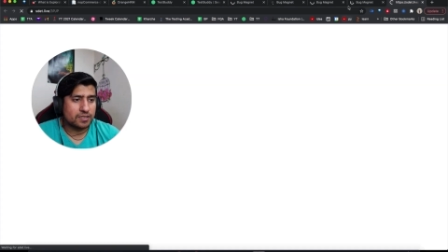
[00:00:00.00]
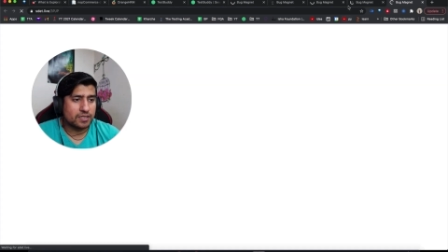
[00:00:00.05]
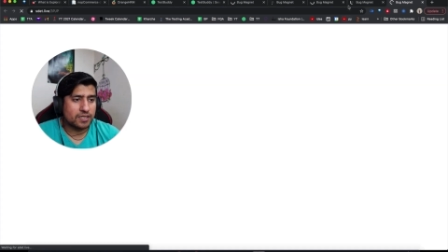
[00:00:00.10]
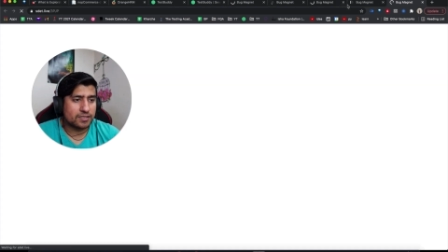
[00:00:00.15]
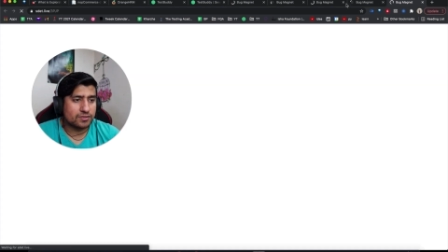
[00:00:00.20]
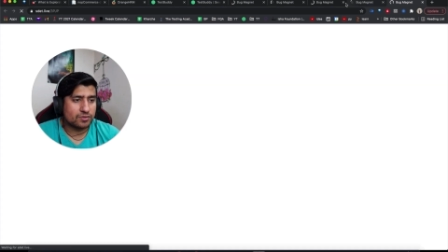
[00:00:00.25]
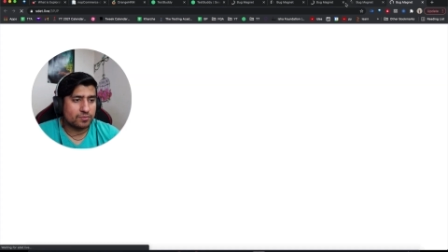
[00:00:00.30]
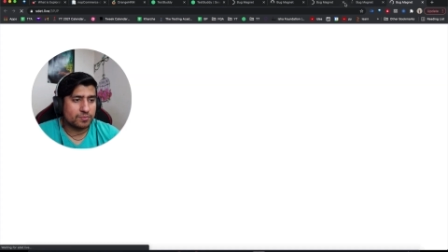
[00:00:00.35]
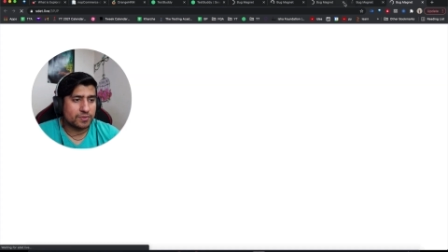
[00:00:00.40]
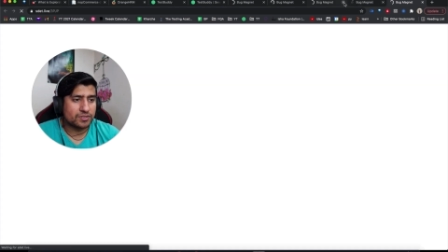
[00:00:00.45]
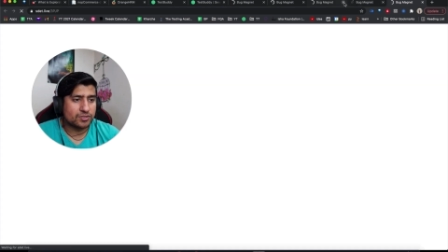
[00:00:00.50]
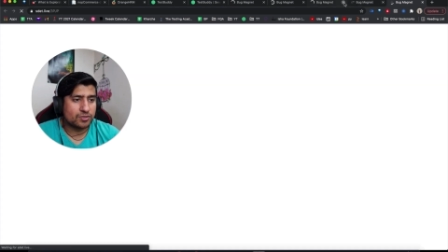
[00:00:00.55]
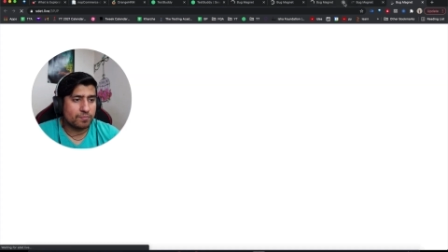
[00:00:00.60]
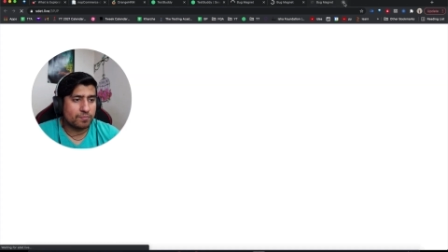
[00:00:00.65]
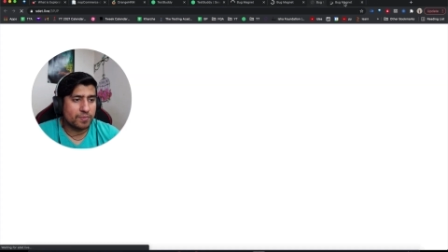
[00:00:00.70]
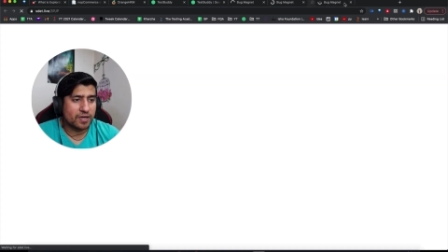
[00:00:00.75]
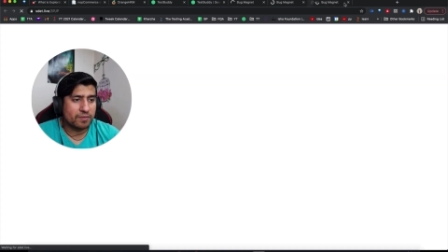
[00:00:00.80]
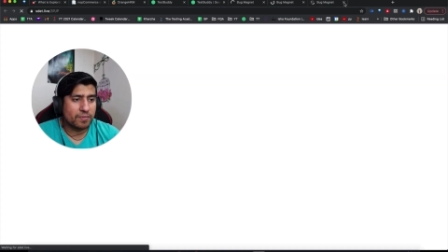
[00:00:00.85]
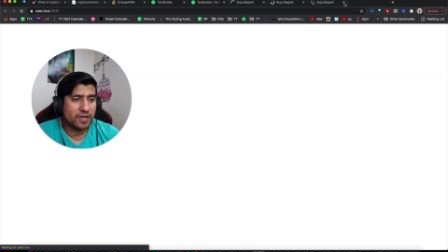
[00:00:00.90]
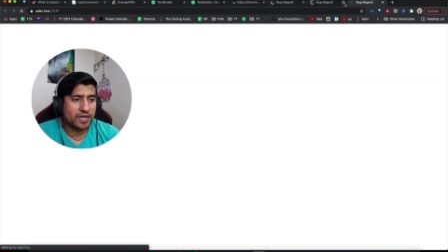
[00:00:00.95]
has opened. So
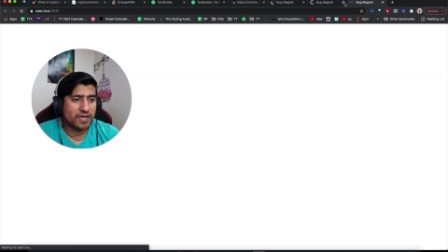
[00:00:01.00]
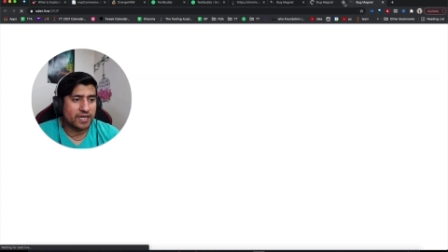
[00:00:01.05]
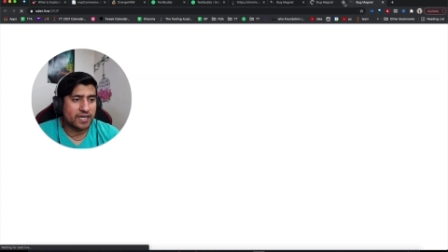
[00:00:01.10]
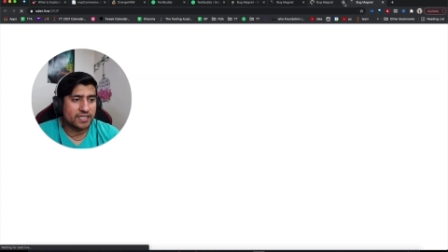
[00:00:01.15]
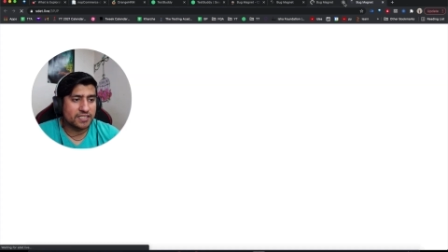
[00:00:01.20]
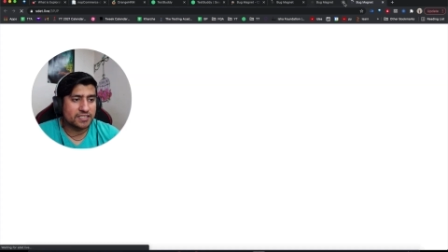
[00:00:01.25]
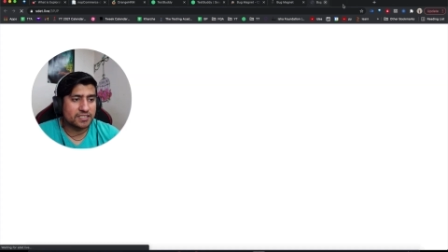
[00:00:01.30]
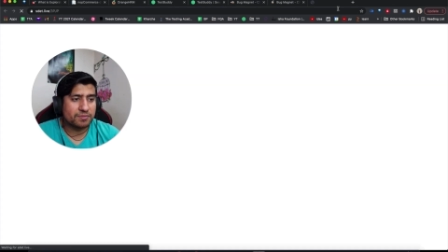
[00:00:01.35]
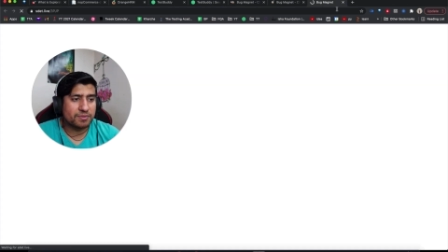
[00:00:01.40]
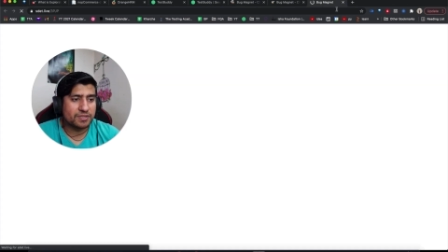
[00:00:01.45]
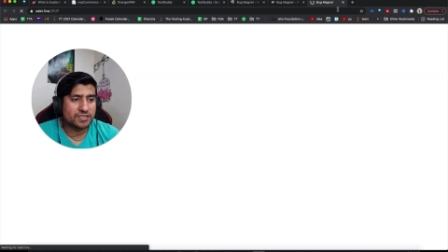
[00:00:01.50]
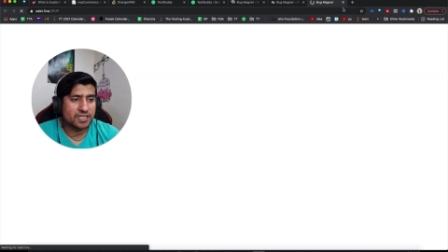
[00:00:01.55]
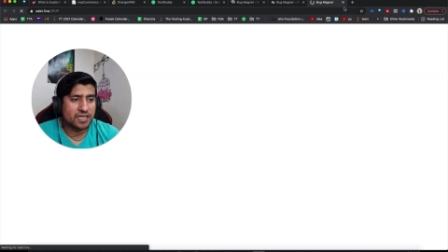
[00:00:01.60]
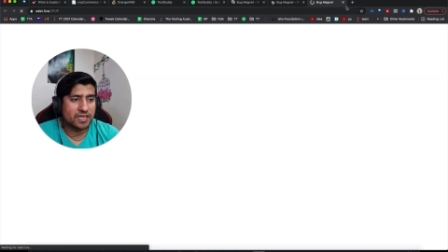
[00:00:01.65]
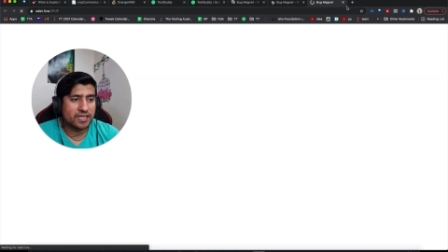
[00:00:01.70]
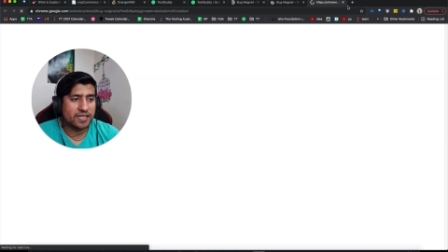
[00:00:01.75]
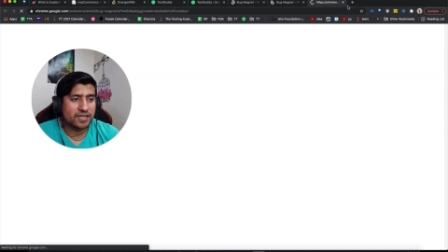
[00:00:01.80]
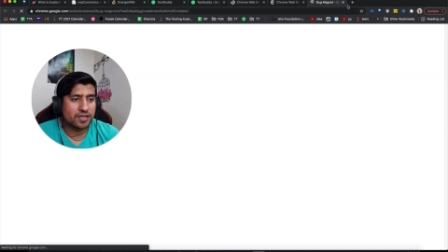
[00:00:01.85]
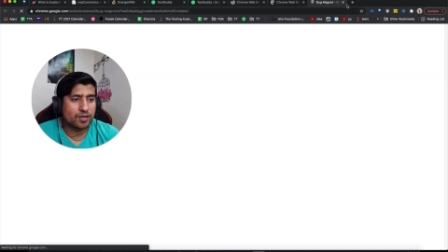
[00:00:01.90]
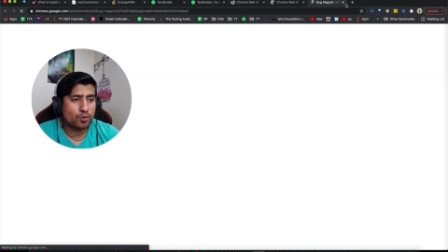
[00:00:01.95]
Bug Magnet is a
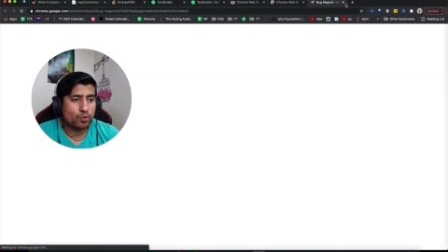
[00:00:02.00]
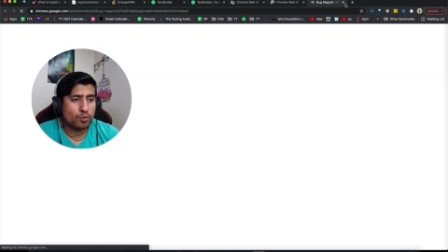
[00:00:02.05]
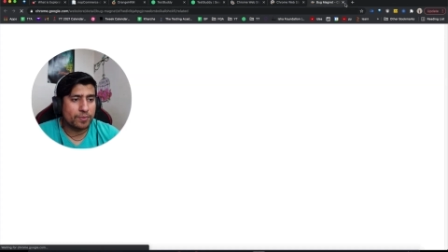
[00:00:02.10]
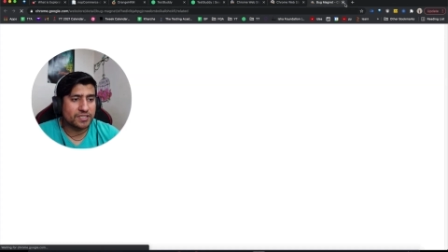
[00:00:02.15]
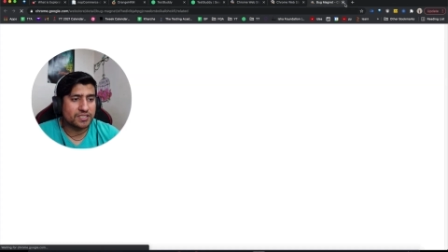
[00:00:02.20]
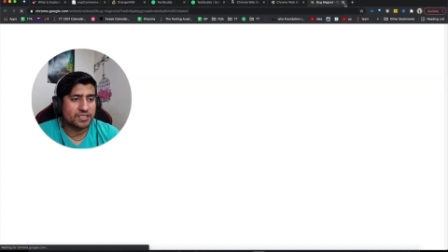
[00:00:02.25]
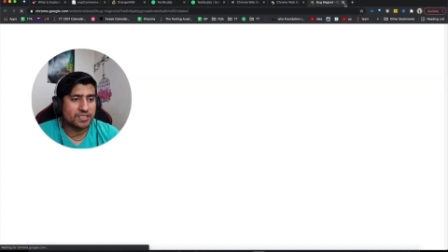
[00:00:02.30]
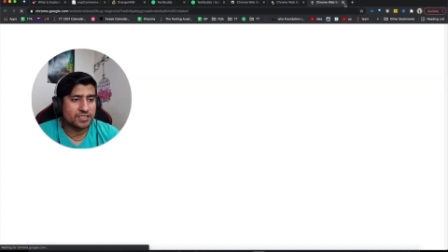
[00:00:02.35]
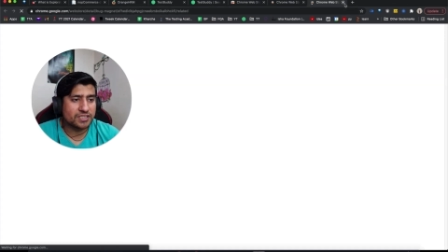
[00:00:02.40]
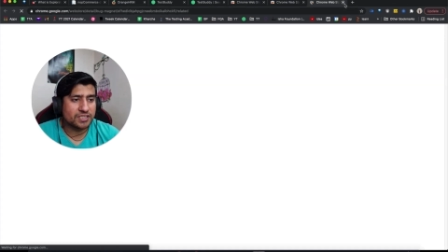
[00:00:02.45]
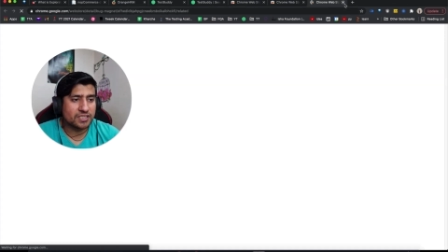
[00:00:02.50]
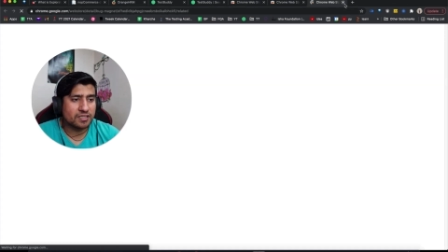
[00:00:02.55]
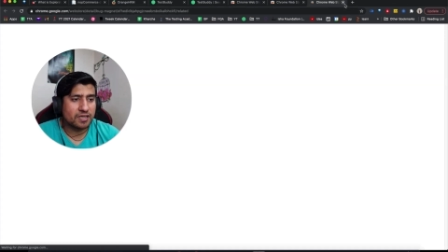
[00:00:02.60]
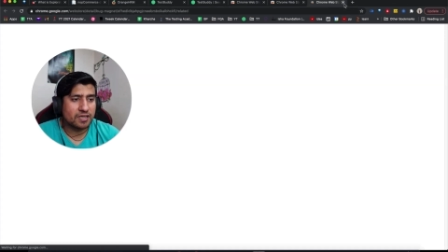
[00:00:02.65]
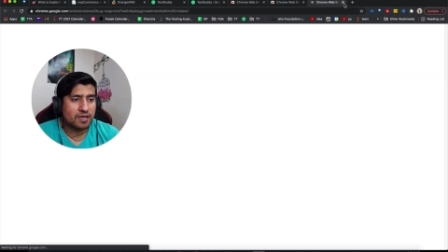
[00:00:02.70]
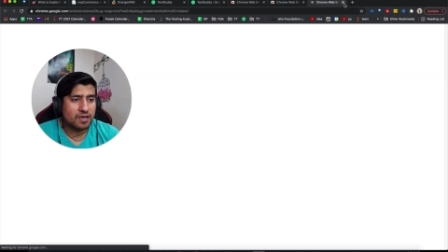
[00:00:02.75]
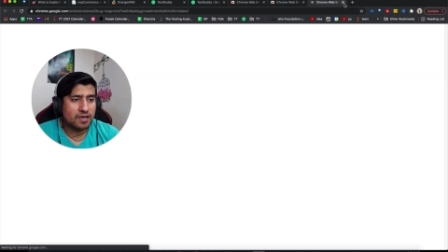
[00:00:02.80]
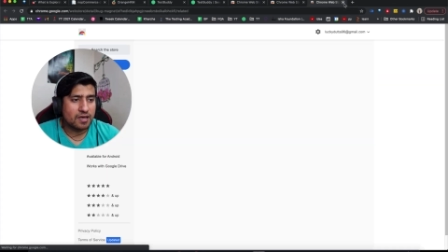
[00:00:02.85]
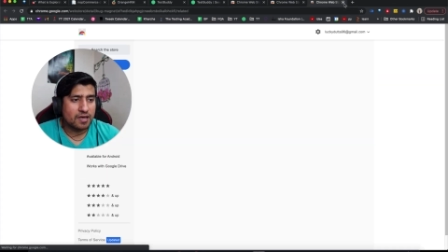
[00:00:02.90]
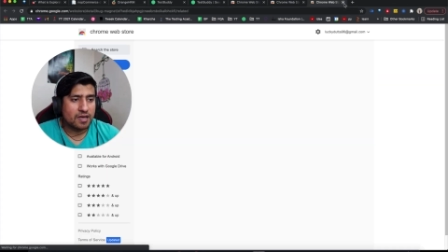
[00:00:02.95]
basically a Chrome extension,
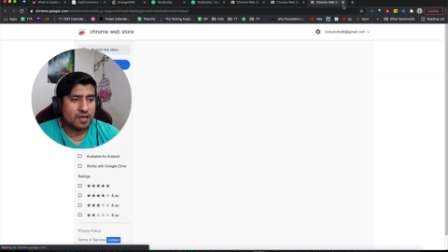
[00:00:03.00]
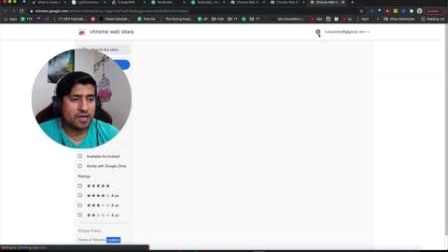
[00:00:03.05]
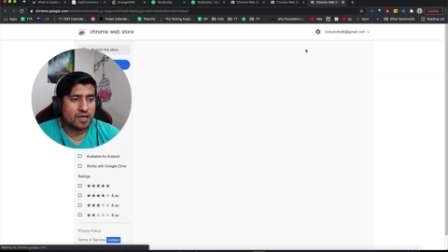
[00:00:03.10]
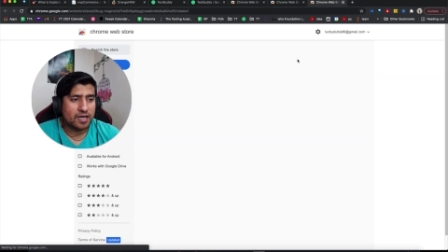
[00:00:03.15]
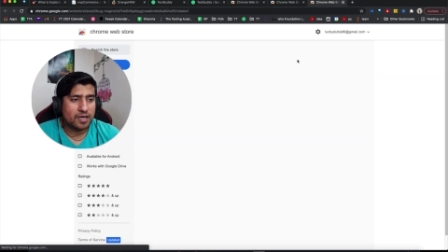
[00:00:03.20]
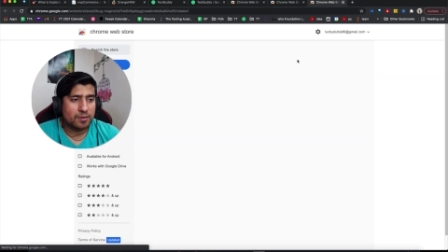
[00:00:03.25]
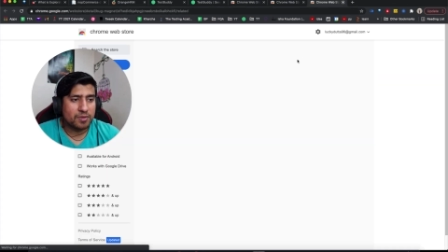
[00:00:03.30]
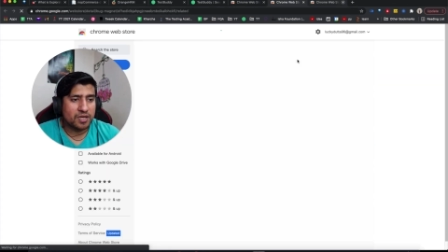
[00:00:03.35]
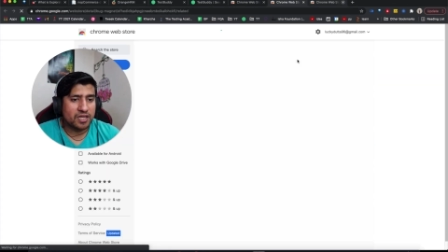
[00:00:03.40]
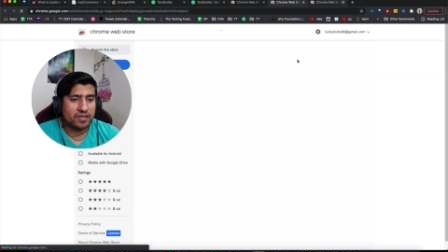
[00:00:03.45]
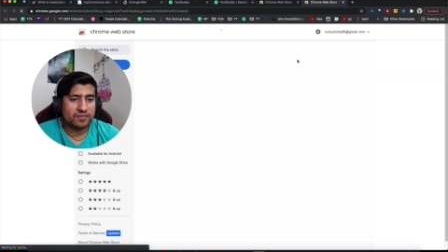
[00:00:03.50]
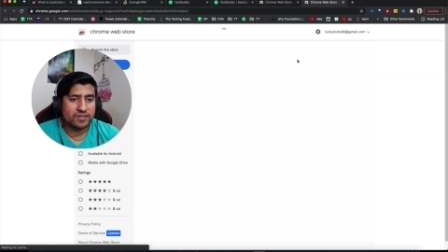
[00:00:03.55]
I believe.